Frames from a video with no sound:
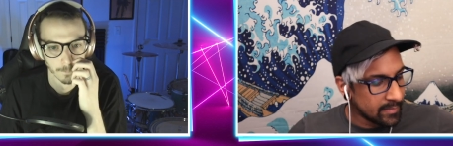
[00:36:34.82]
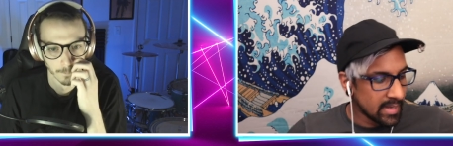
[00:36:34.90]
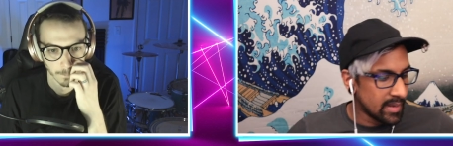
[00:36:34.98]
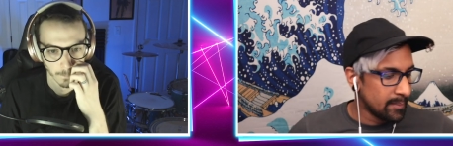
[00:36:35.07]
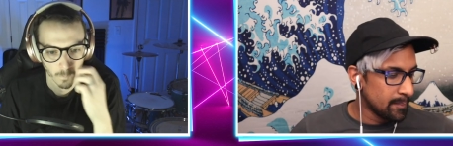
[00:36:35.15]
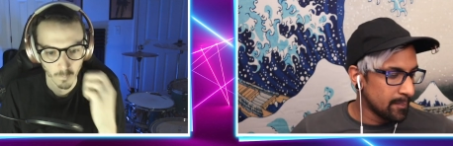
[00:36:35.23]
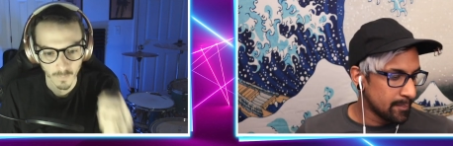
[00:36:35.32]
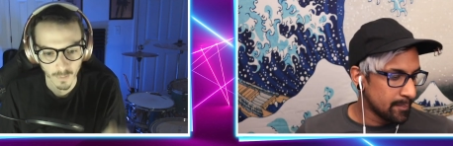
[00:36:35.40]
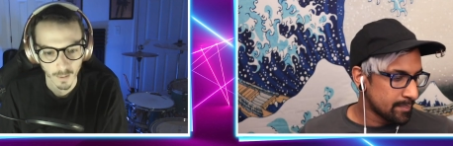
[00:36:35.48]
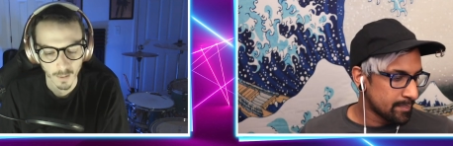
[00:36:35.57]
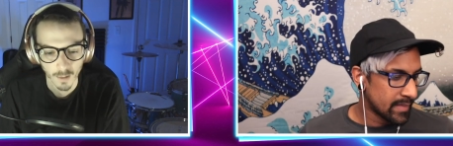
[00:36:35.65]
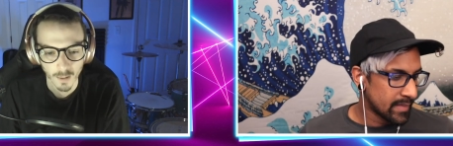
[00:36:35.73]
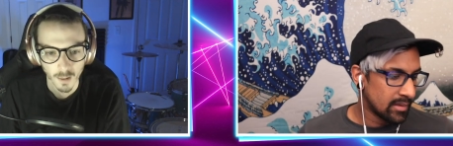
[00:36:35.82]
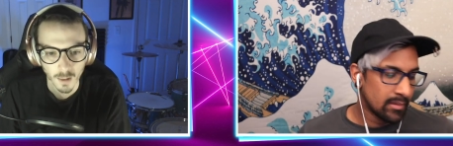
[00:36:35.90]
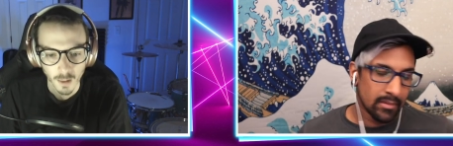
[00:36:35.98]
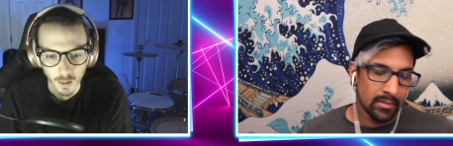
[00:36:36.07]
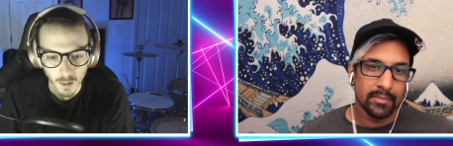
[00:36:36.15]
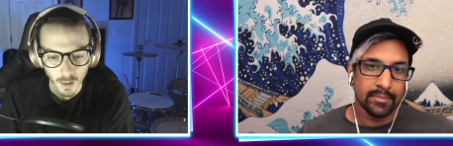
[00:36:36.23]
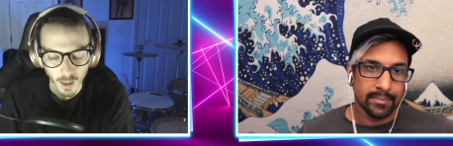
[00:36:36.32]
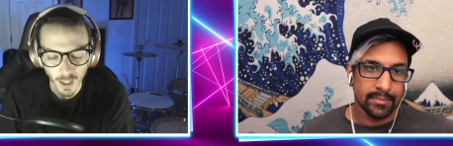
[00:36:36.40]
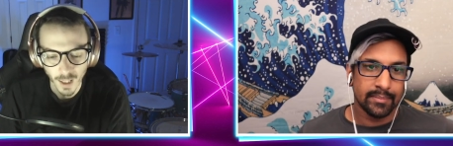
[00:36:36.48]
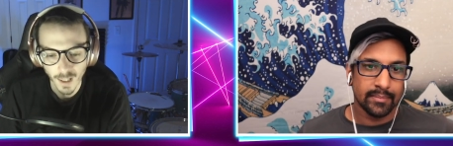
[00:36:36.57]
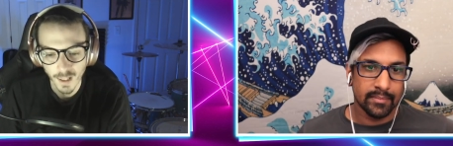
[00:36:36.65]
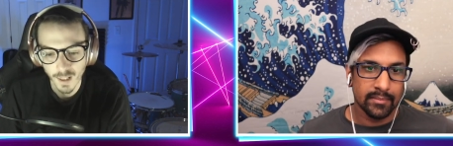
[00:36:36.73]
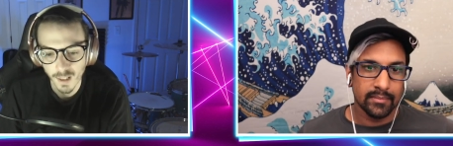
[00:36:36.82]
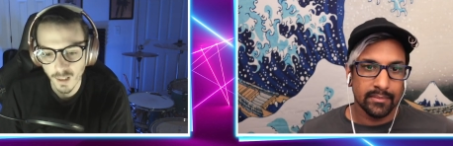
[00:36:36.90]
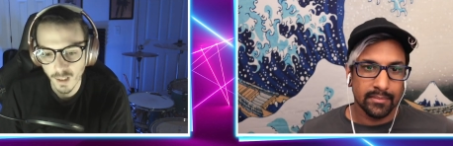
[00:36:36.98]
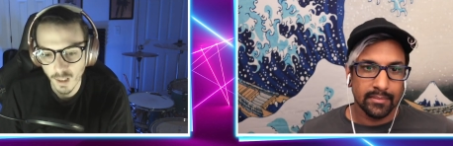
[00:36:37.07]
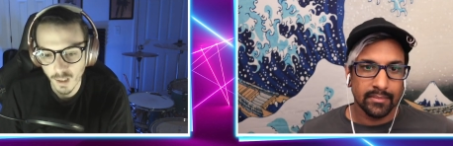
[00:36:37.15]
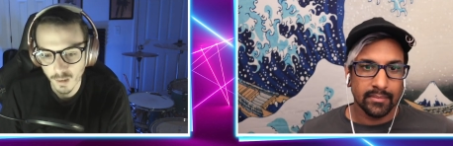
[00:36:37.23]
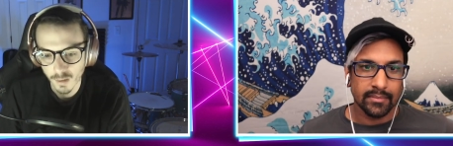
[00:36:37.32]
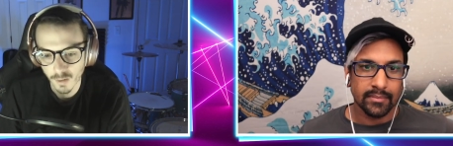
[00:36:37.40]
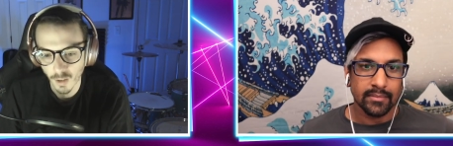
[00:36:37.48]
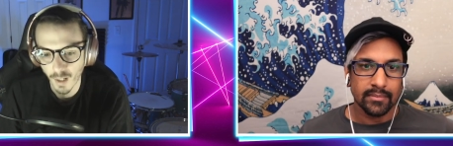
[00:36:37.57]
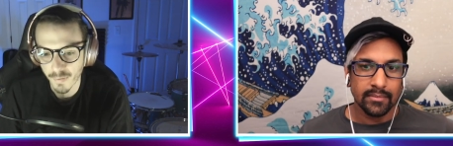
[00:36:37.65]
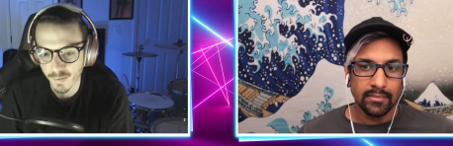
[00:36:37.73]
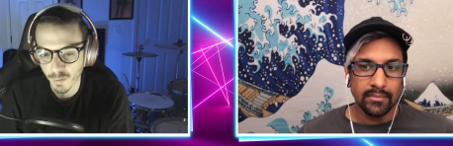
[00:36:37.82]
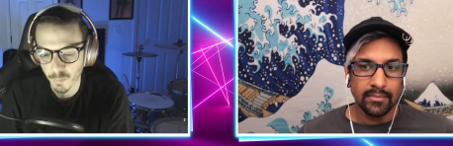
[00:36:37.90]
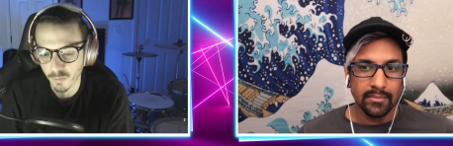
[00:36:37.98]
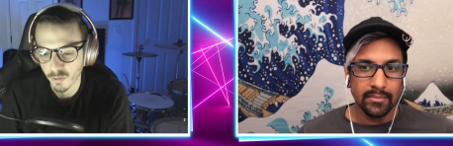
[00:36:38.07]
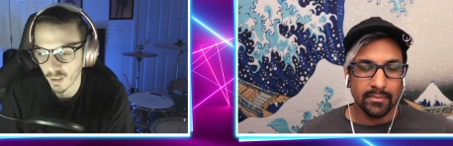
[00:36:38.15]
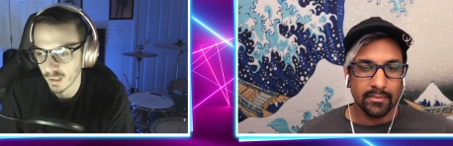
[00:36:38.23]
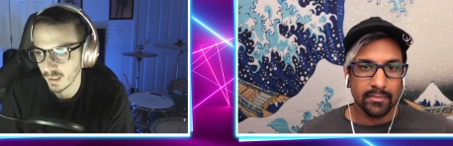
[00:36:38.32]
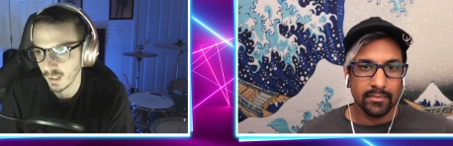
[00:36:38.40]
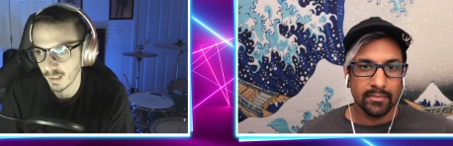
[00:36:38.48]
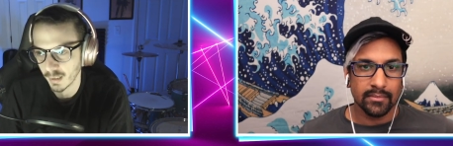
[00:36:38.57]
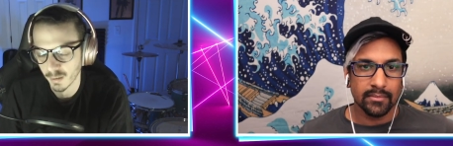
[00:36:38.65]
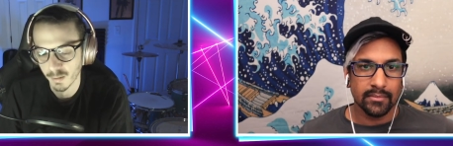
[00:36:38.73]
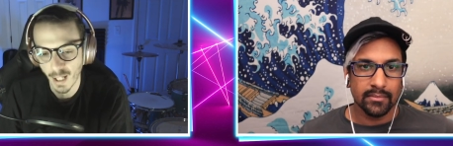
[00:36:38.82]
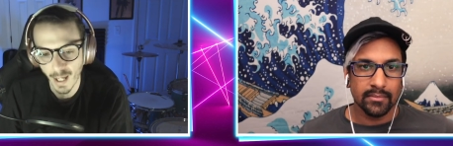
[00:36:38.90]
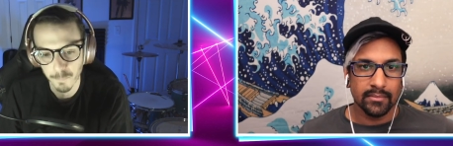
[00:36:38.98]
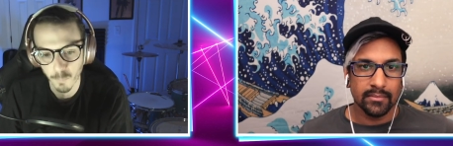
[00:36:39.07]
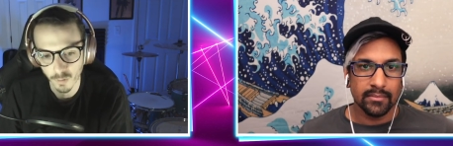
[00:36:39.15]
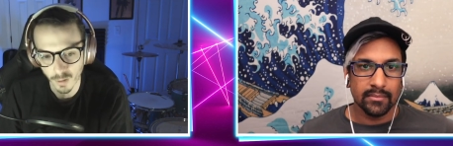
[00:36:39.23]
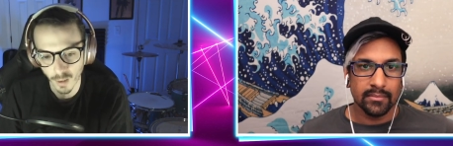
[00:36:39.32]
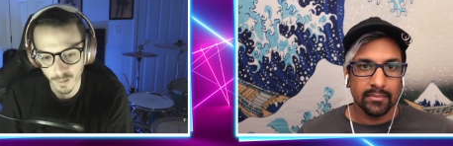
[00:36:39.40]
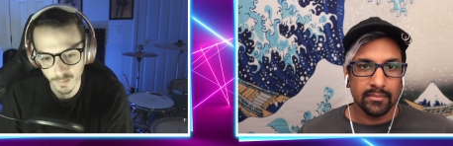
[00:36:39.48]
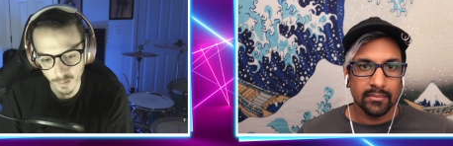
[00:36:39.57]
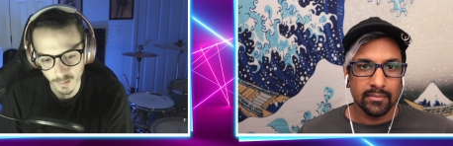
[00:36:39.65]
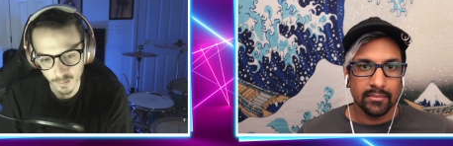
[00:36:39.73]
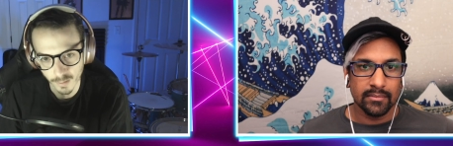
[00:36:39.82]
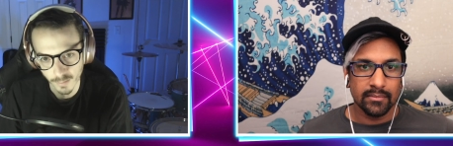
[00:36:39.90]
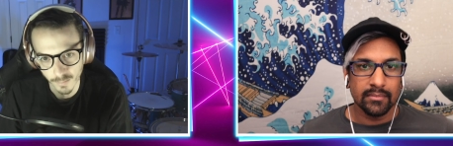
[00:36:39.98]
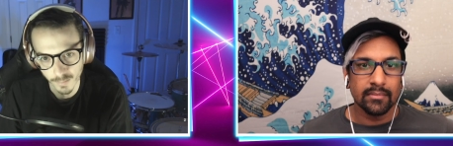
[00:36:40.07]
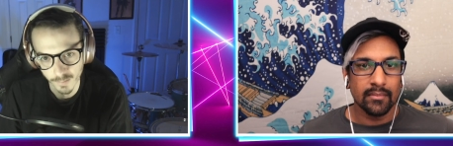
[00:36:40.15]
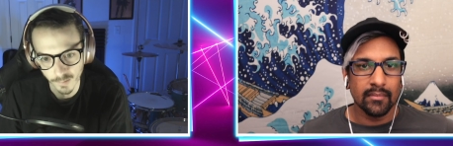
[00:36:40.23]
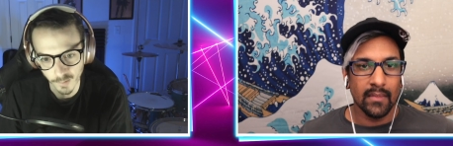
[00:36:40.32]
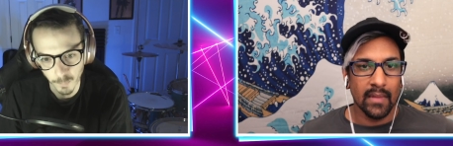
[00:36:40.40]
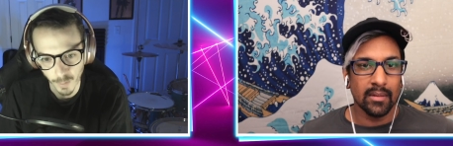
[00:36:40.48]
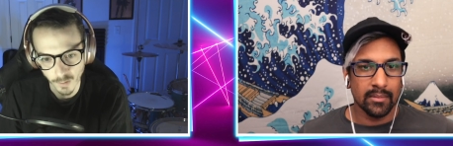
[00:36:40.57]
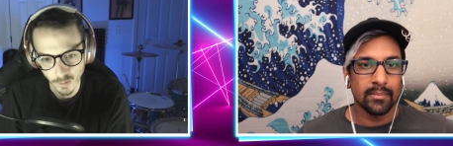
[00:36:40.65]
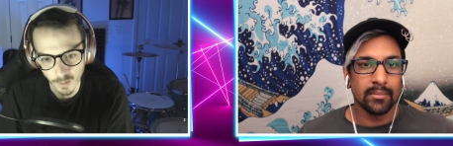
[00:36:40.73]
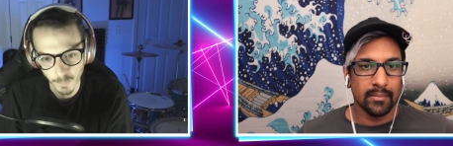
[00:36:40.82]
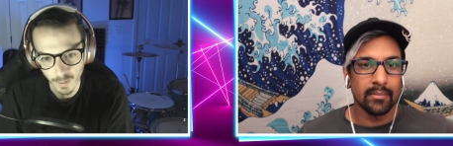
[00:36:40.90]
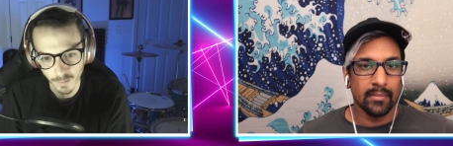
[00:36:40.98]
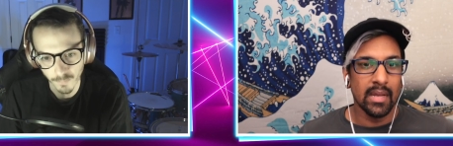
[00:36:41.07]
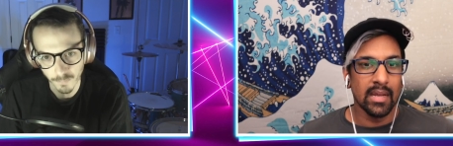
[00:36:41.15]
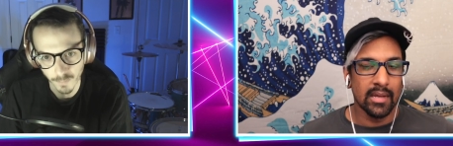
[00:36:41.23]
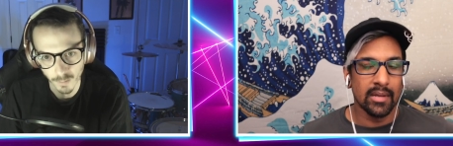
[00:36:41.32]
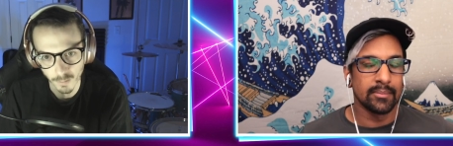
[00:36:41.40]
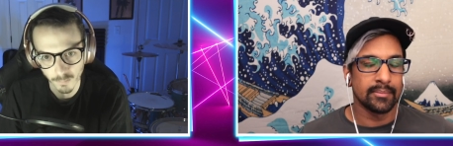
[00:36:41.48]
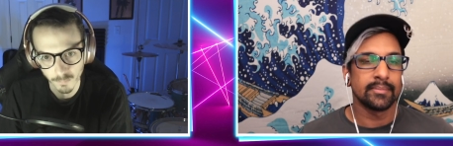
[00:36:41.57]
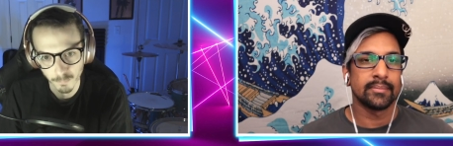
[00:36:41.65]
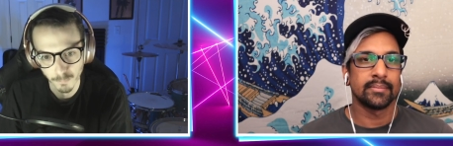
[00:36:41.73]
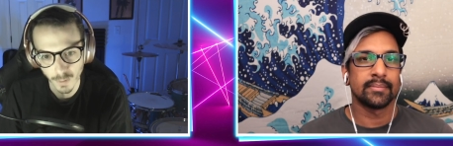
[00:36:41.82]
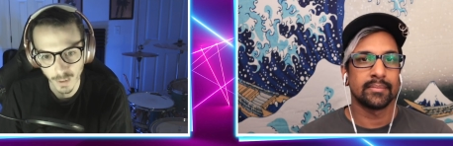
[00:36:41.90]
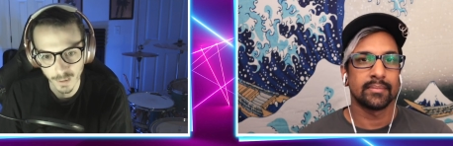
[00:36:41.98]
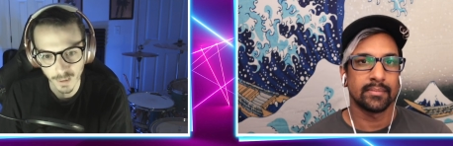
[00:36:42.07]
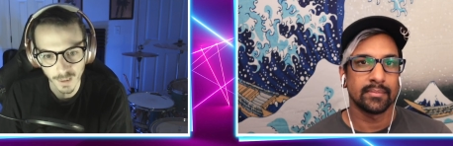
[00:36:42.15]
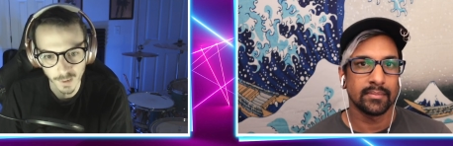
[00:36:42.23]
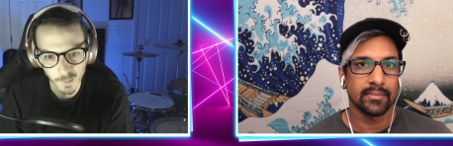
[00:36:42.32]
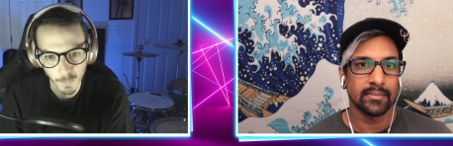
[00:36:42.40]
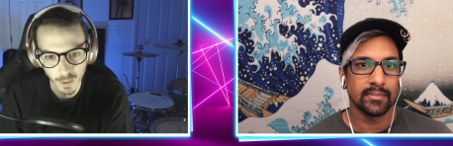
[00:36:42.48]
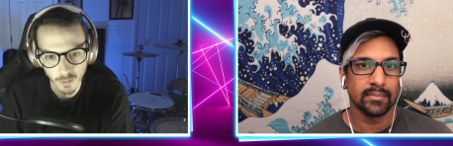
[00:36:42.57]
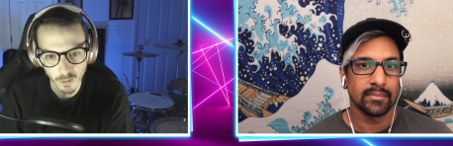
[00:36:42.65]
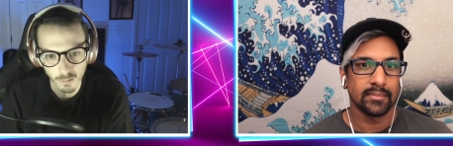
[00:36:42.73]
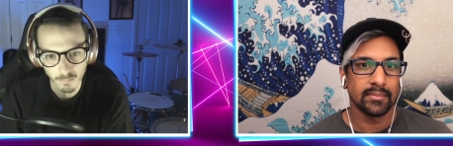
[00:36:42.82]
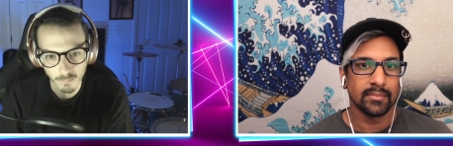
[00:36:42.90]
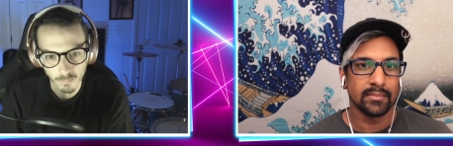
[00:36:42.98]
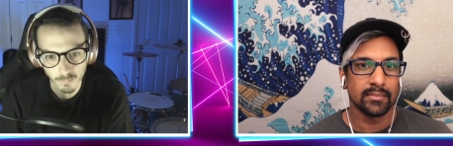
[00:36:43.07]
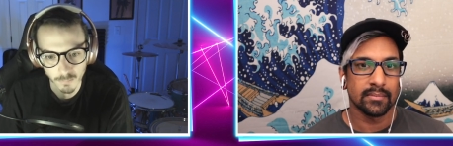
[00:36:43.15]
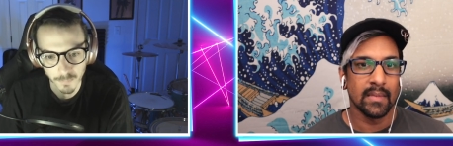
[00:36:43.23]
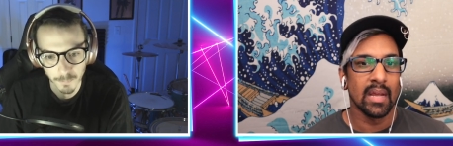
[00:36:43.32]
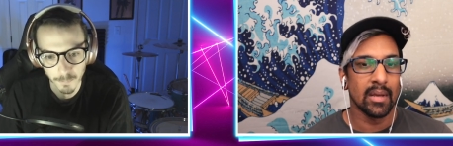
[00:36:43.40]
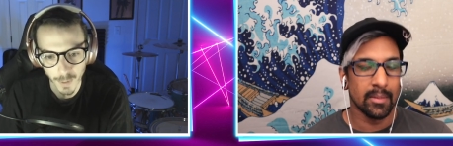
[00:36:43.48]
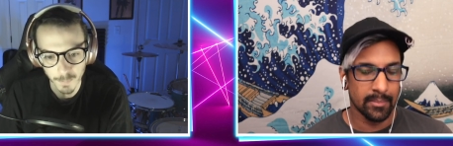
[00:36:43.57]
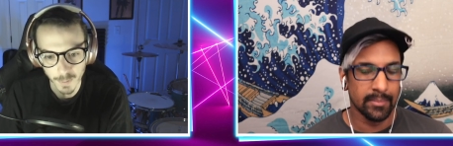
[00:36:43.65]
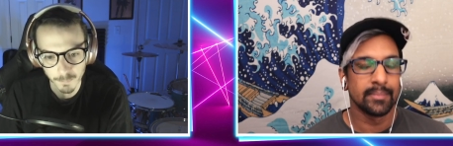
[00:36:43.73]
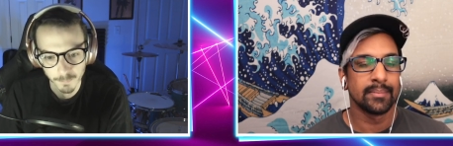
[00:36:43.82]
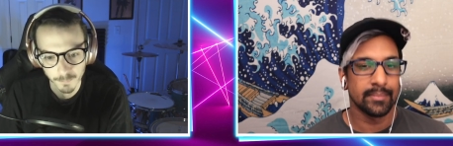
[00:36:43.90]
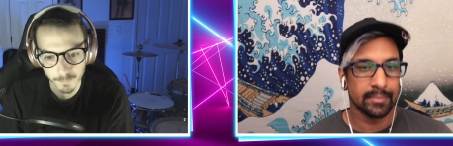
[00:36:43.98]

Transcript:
Speaker 1: yeah. I concur. I think they were trying to like add more content to this expansion to make it yeah. feel like an expansion. Yeah. Maybe.